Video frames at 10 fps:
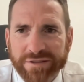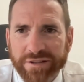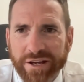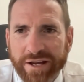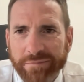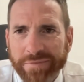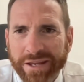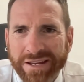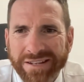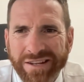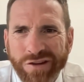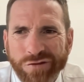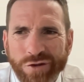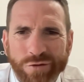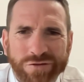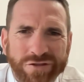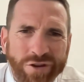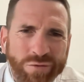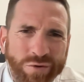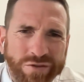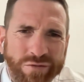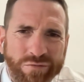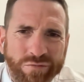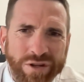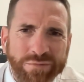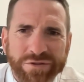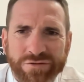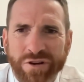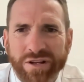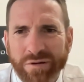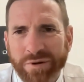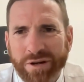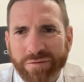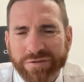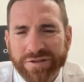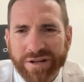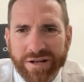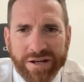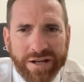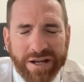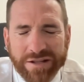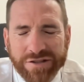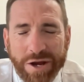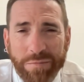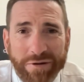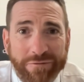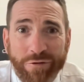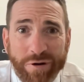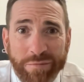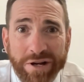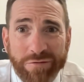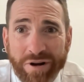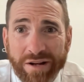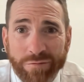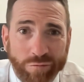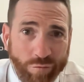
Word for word: of the game. The endurance side wasn't really my strength. I mean, I was a champion 400 meter runner.